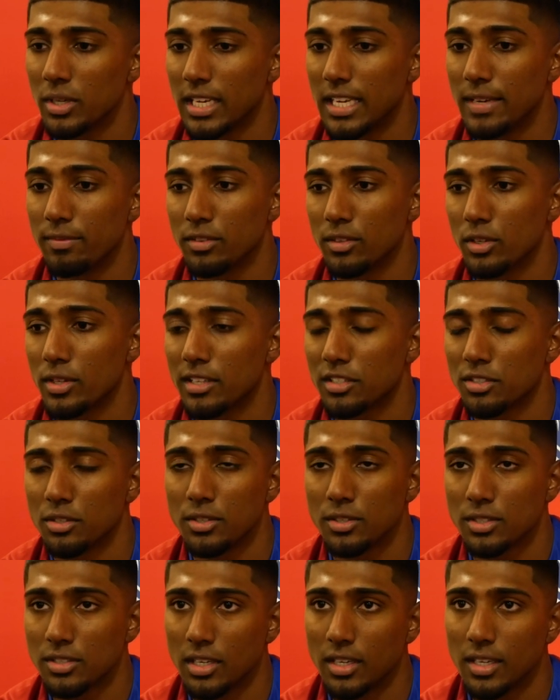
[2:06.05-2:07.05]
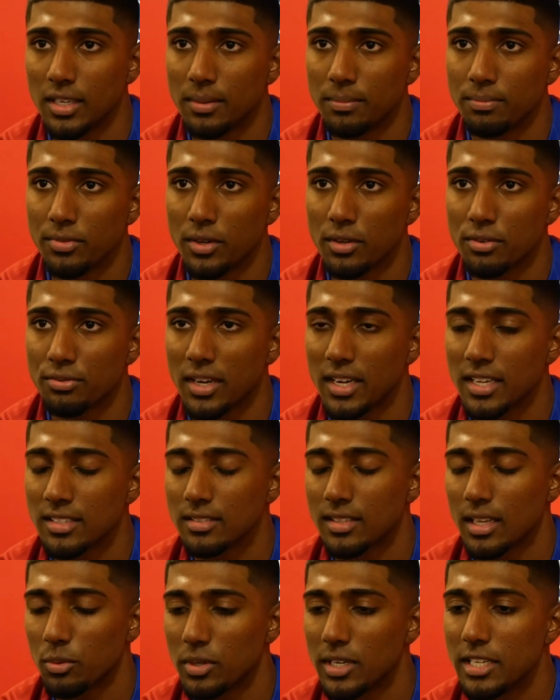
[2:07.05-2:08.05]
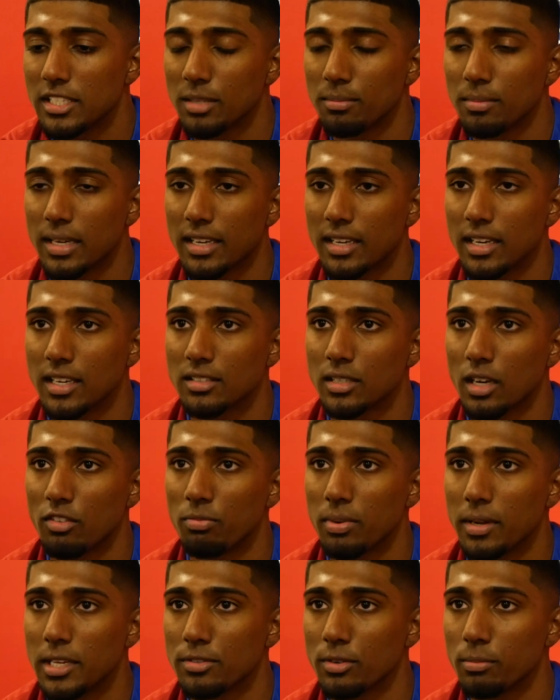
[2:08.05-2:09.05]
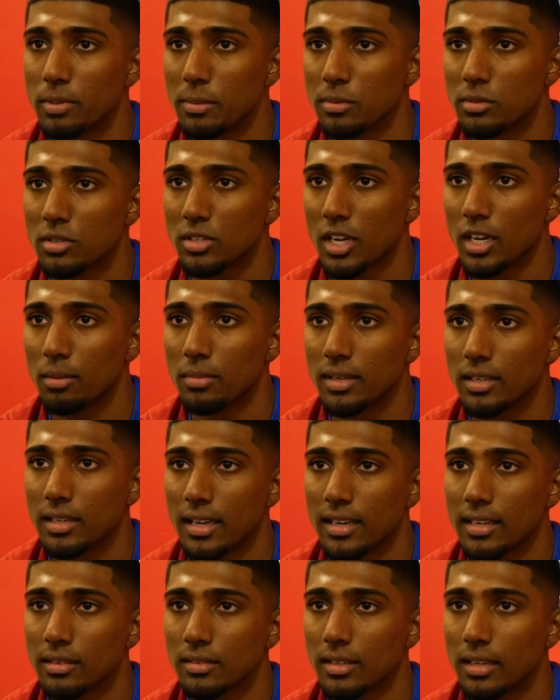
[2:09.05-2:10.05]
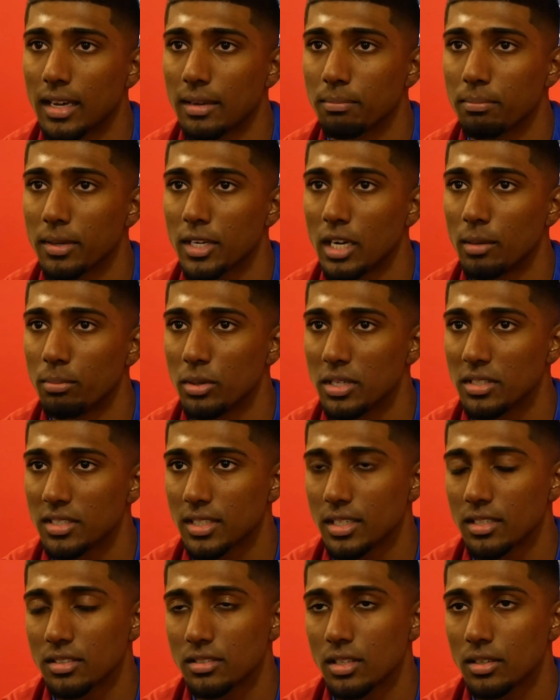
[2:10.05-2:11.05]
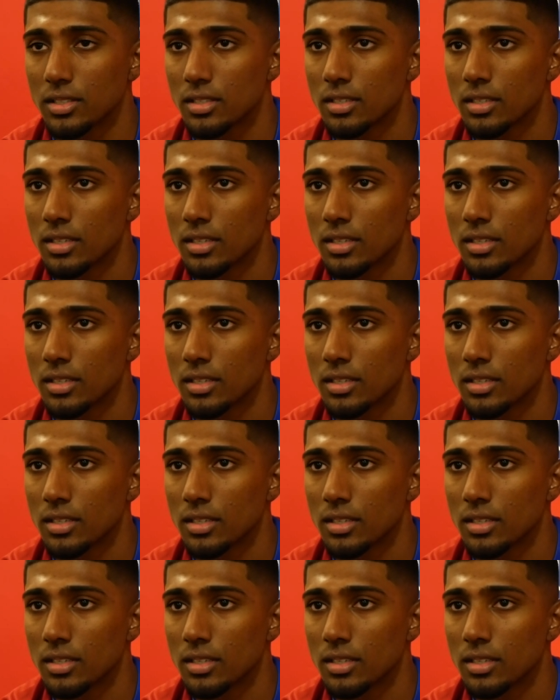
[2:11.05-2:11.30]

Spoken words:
even though there's no fans, that we need to make it a tough place for people to come in and pick up points against us.